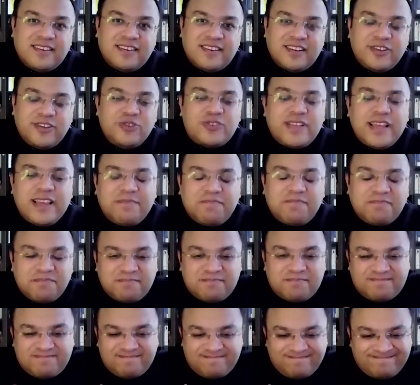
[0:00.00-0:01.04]
You see,
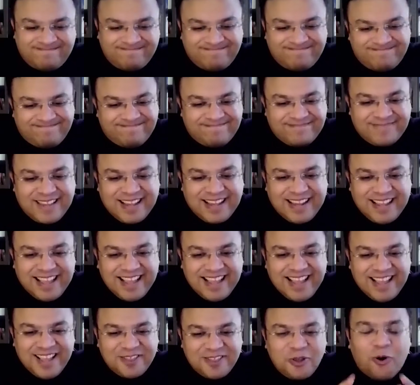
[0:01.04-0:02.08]

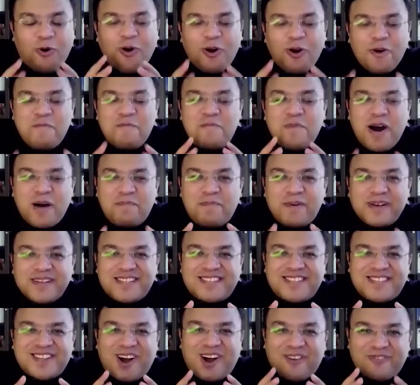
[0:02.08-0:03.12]
the whole
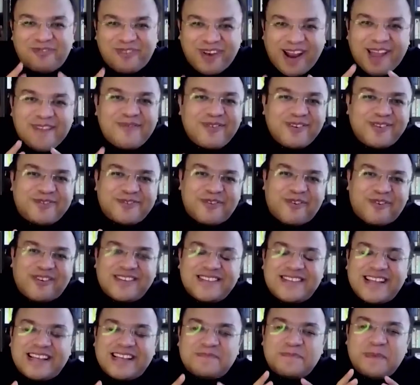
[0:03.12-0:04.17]
purpose of life
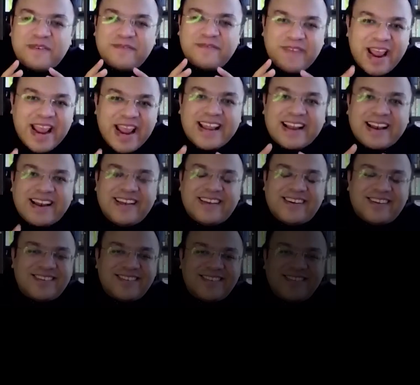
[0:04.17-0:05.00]
insurance has been very clear.